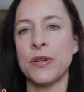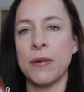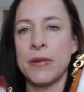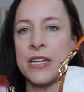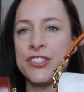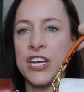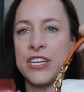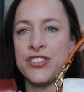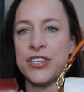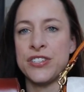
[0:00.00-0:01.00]
one I'm gonna
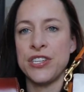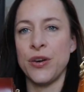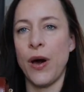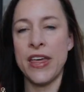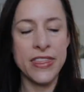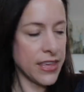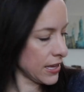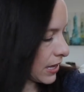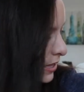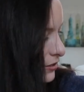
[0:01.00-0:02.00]
change into. I
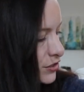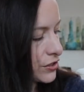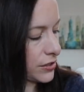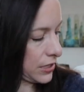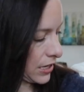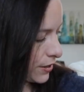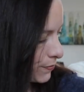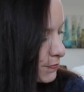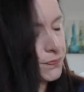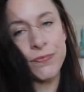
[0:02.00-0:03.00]
think actually,
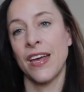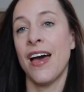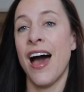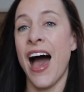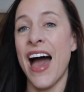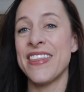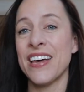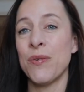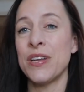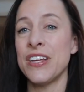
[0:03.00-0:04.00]
I
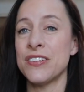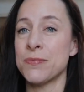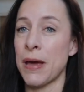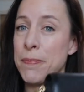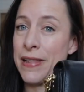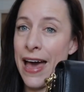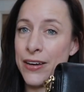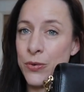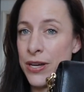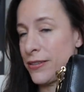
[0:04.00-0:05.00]
think I wanna use my
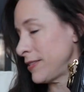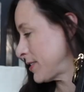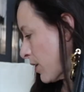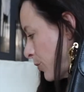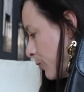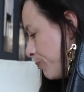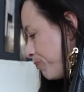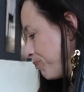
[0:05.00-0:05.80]
black one. So